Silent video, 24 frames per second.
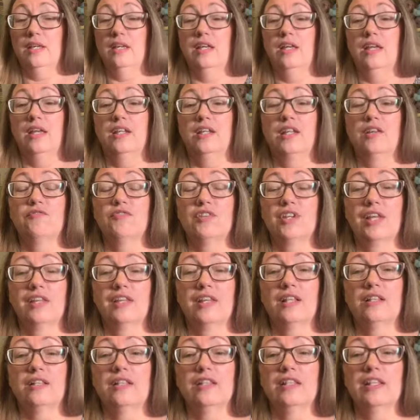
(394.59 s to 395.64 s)
And I've done
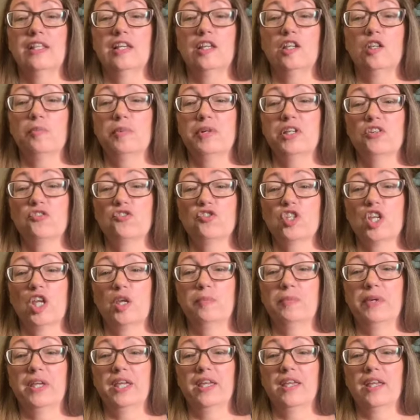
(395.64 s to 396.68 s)
a little bit of
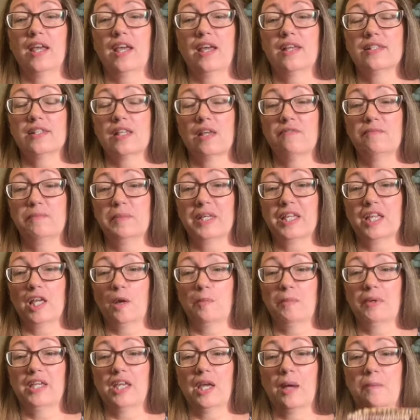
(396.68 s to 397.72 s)
shaping as I've been
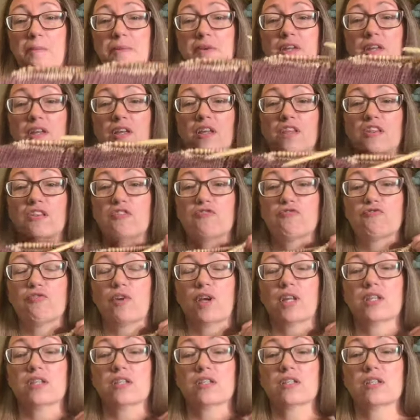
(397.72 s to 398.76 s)
coming up the
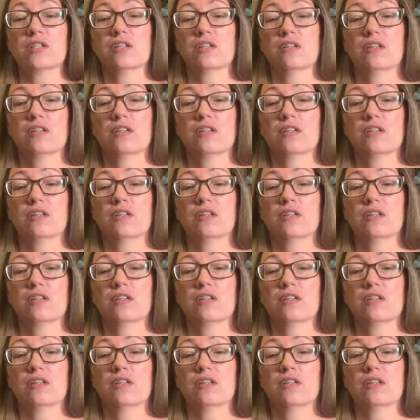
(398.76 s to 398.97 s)
front.